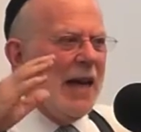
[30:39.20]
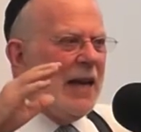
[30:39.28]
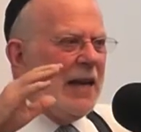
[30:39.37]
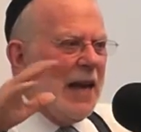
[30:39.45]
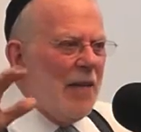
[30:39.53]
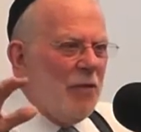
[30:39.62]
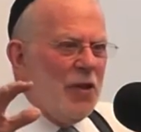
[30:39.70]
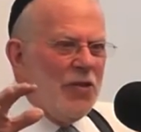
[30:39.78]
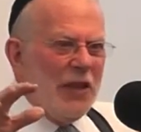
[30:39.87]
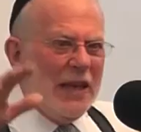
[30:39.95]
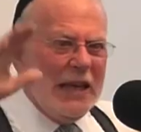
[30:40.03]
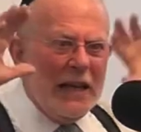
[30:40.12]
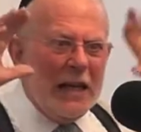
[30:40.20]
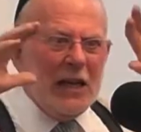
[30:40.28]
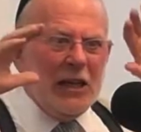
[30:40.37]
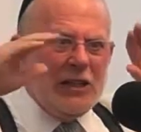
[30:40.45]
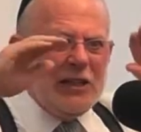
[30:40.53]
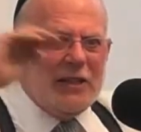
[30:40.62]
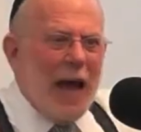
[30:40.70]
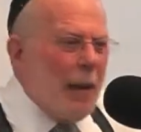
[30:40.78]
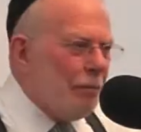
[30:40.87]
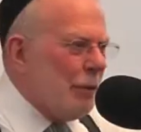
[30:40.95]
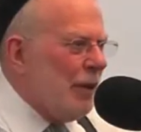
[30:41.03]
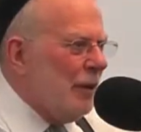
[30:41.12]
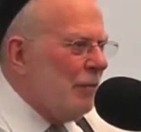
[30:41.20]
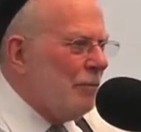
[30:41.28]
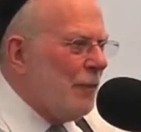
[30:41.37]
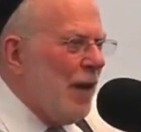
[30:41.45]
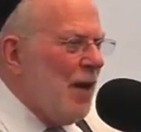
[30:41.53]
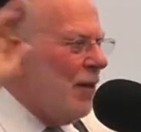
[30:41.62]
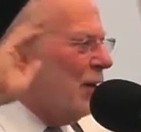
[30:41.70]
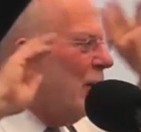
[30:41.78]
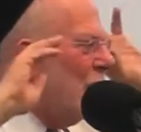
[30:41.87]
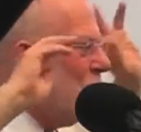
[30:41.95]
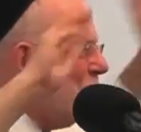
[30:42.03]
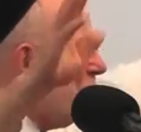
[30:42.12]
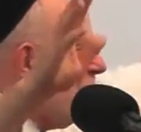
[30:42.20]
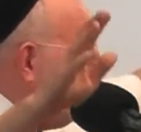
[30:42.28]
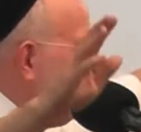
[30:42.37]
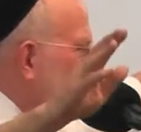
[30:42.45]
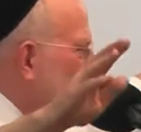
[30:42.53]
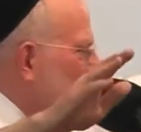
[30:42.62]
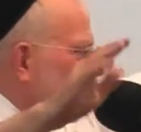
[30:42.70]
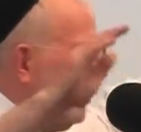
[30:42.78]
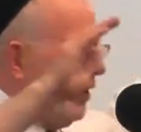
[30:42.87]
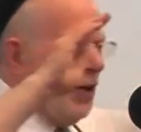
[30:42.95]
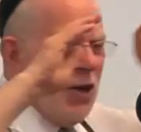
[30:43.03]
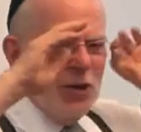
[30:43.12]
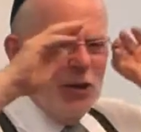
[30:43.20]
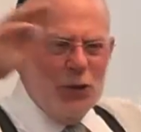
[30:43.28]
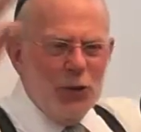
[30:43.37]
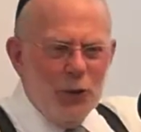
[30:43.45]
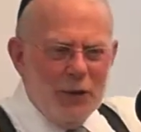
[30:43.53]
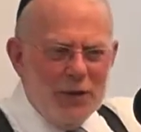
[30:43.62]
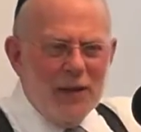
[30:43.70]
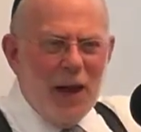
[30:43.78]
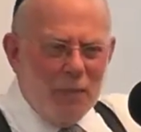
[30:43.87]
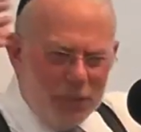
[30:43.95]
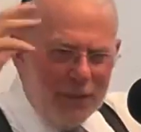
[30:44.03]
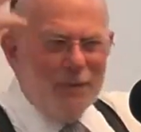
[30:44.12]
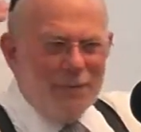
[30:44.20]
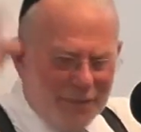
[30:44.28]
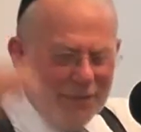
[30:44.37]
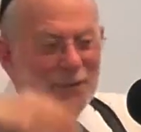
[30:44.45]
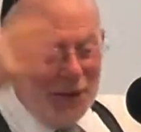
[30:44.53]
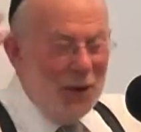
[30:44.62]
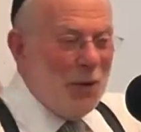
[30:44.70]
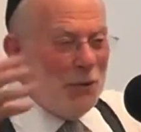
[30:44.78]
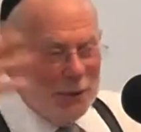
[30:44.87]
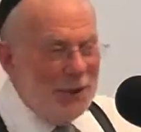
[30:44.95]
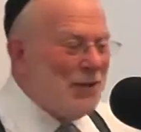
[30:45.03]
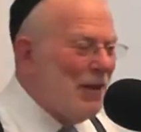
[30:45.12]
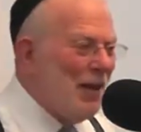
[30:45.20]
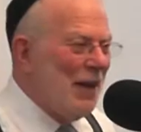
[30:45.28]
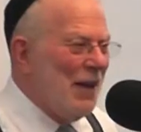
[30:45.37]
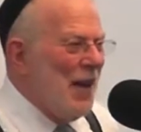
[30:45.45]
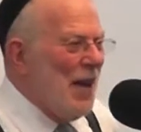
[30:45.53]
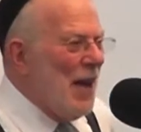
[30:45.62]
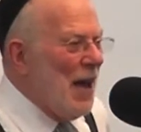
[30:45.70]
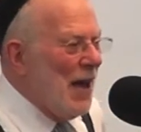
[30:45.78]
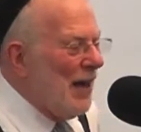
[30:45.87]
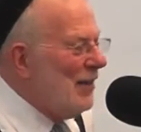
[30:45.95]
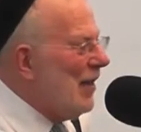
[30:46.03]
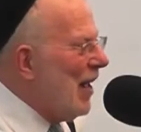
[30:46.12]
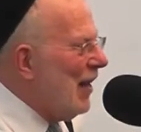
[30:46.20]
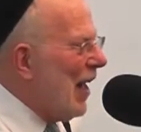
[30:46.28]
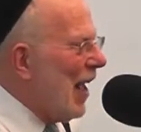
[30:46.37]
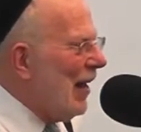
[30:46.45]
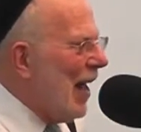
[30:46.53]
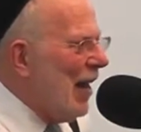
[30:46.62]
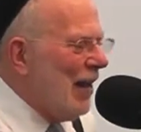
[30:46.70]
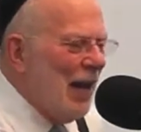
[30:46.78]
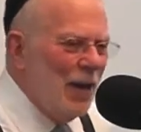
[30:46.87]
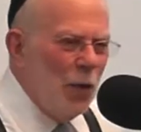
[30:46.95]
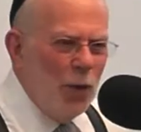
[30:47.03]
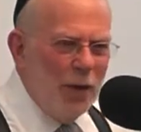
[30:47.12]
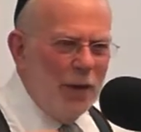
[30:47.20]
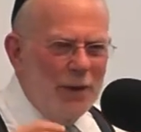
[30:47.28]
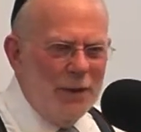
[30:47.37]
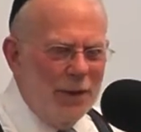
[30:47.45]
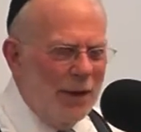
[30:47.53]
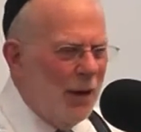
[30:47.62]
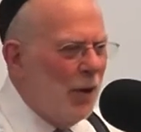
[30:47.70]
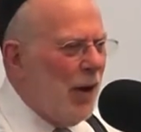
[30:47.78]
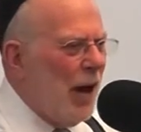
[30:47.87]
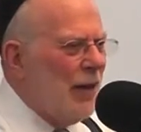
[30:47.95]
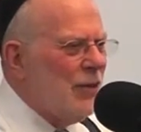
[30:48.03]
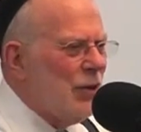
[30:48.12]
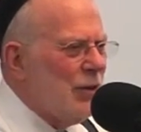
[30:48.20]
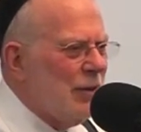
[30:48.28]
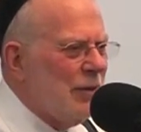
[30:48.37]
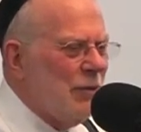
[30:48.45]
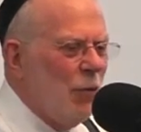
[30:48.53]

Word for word: and everything stopped. The teacher stopped teaching, the students stopped, you know, listening, and, and, and, and, and all the, you know, guys just,